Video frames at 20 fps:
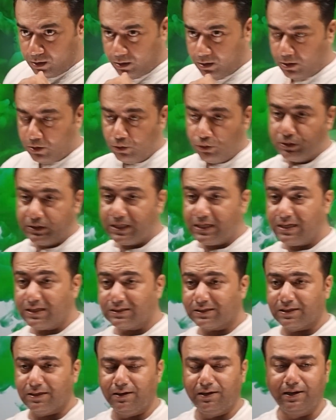
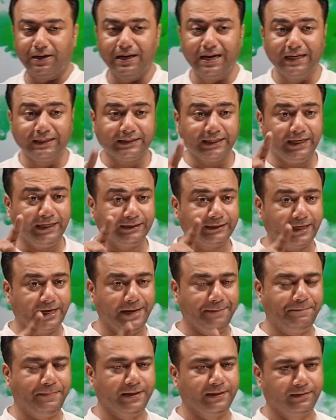Losers let it
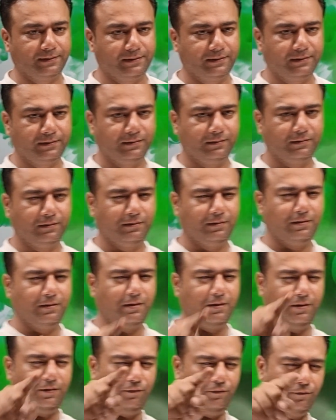happen.
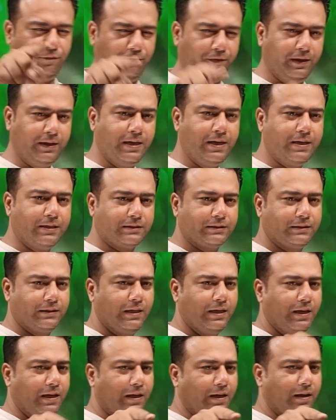Winners
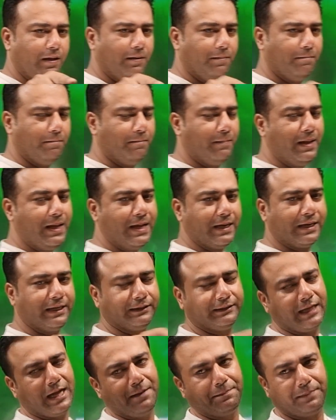make
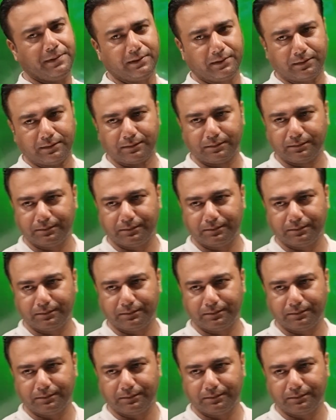it happen.